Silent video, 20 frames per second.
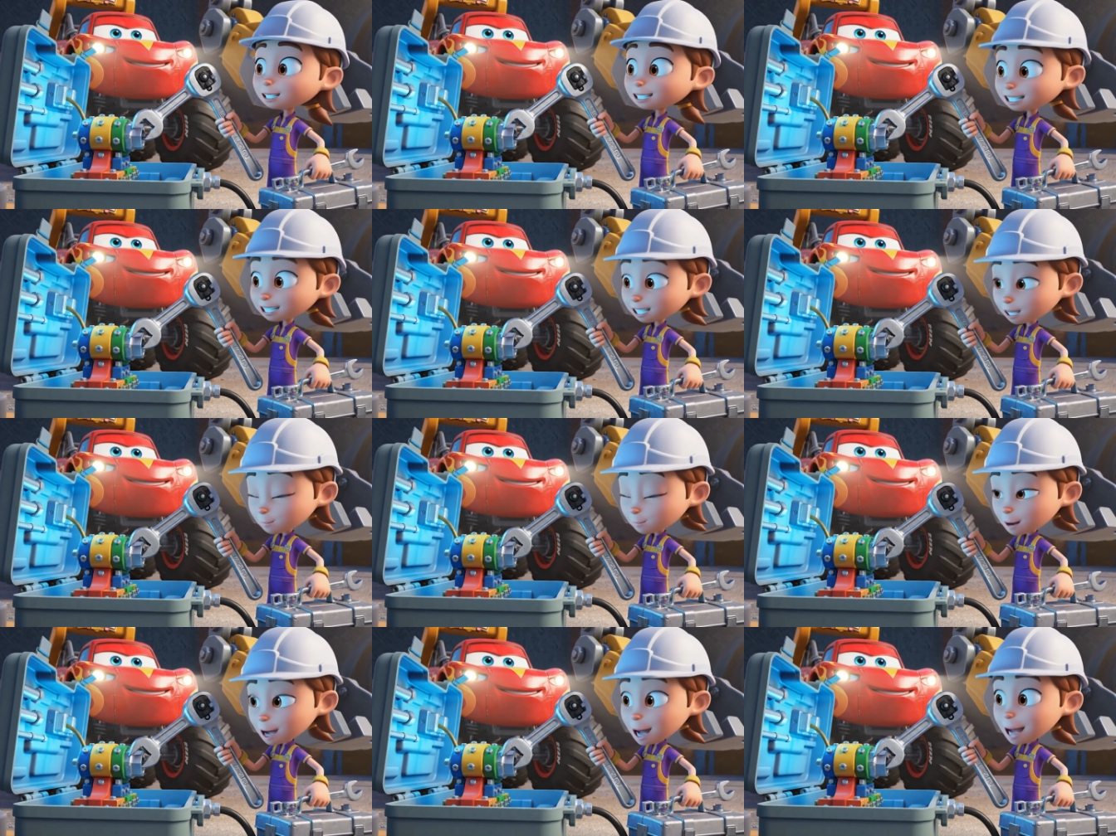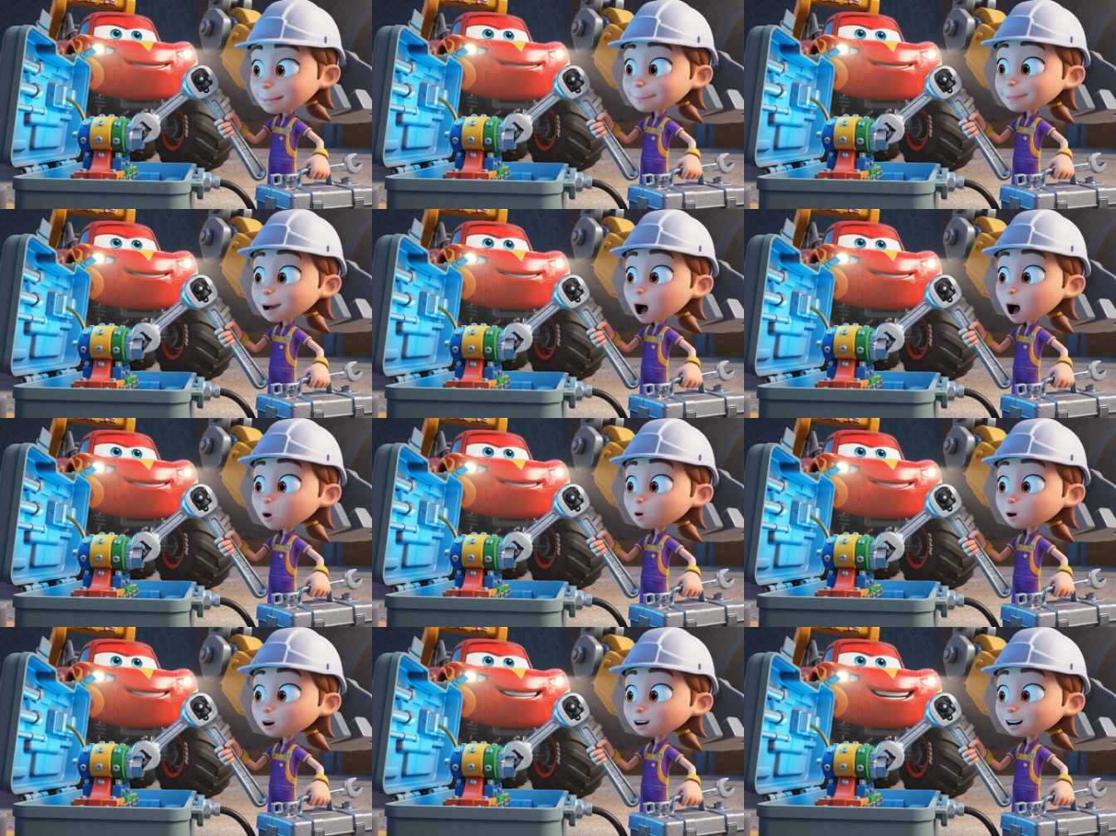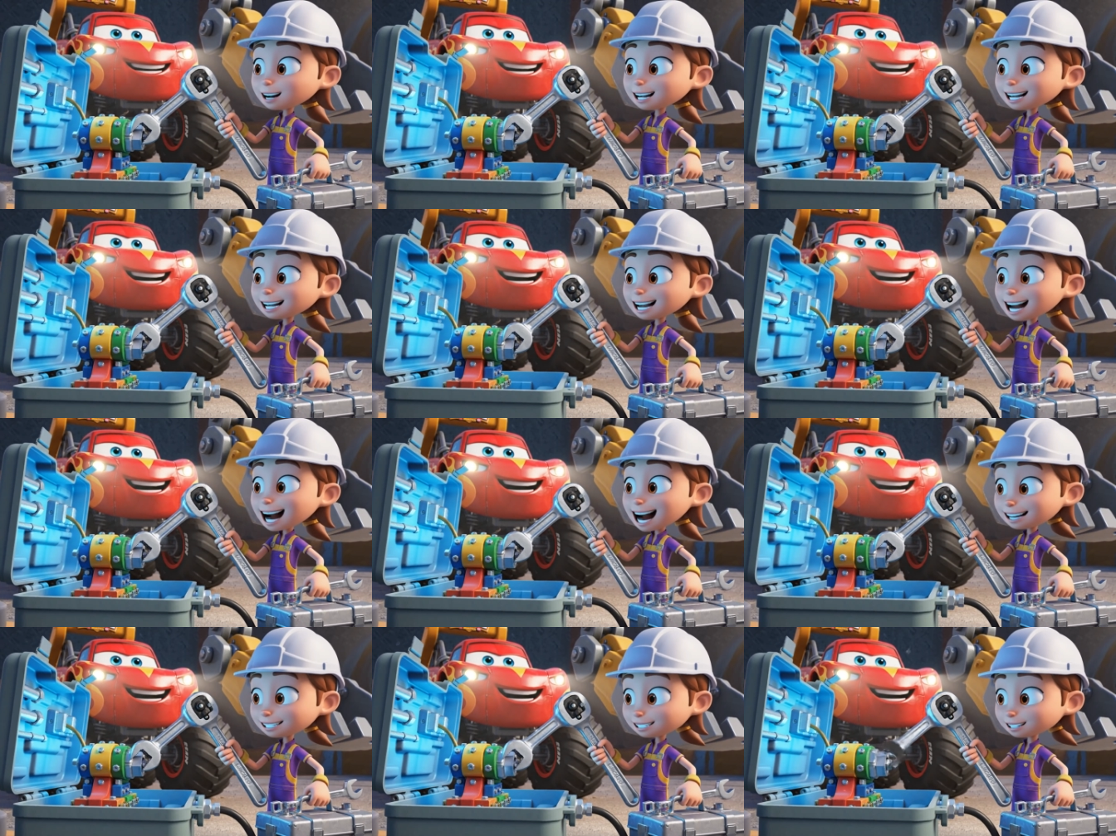into the main power grid
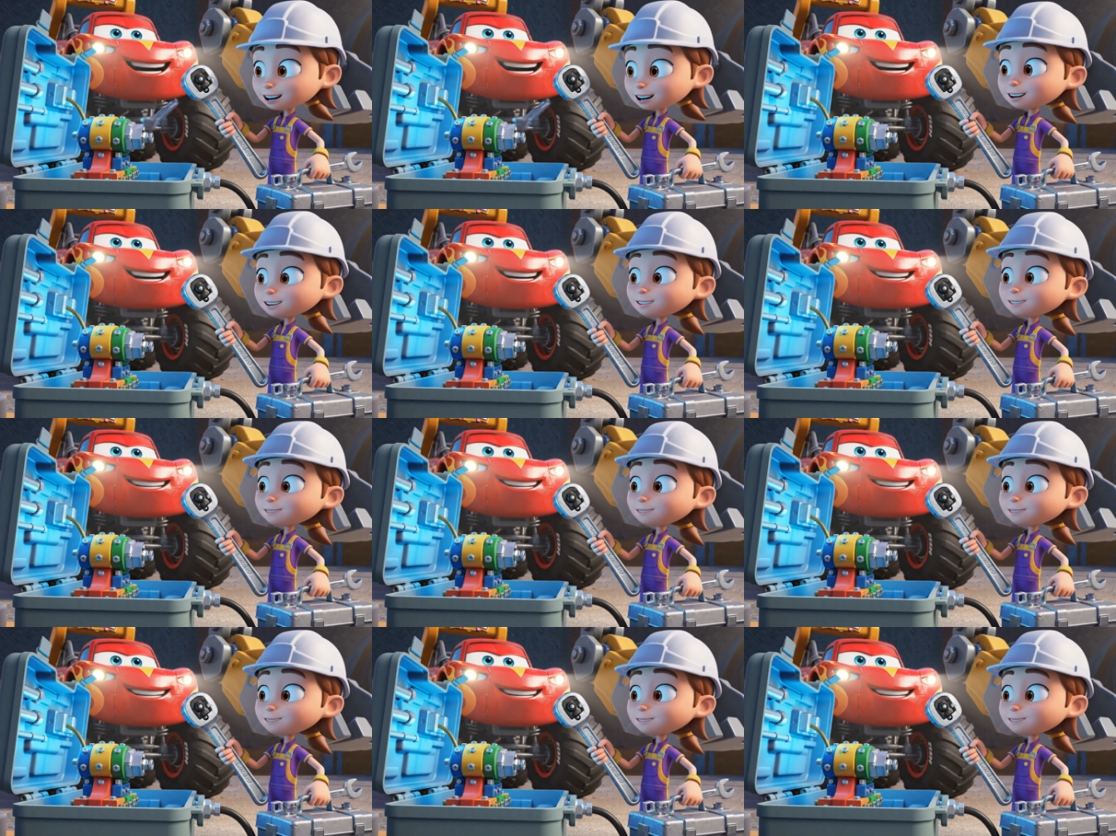connector.